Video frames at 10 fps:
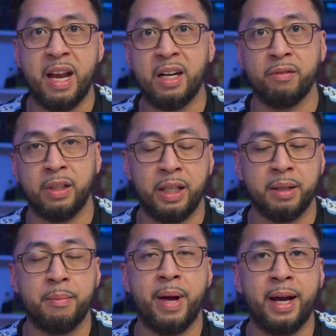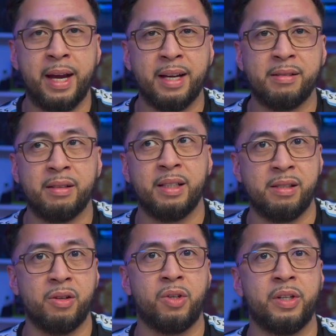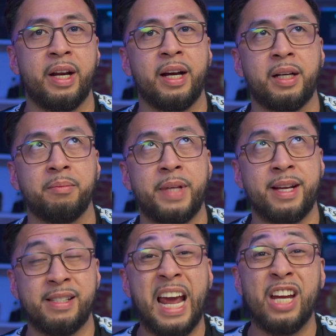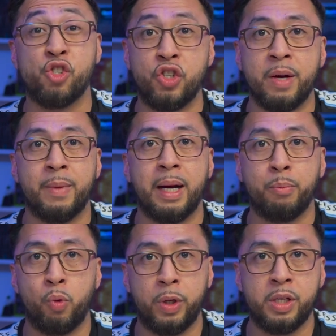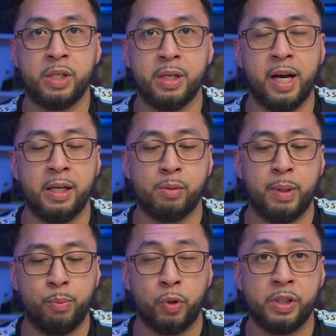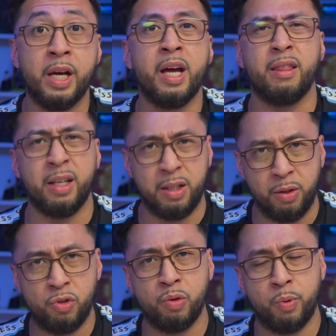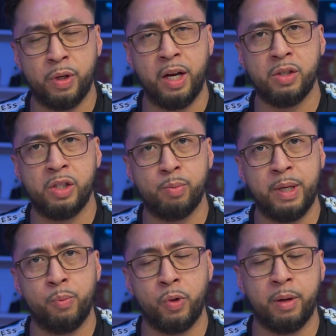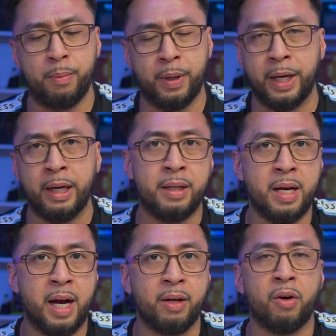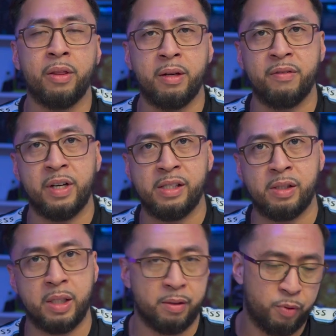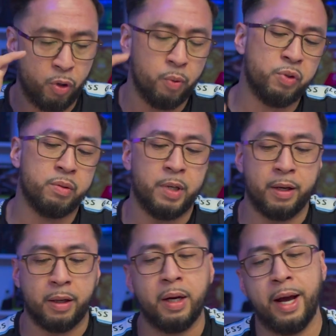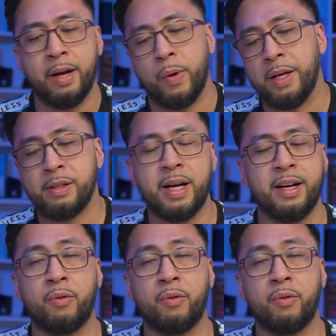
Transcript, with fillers: natively Mac has is on um, has H D M I ports, not display ports. They do support a display port, but not on the device itself, going to the monitor. Anyways, I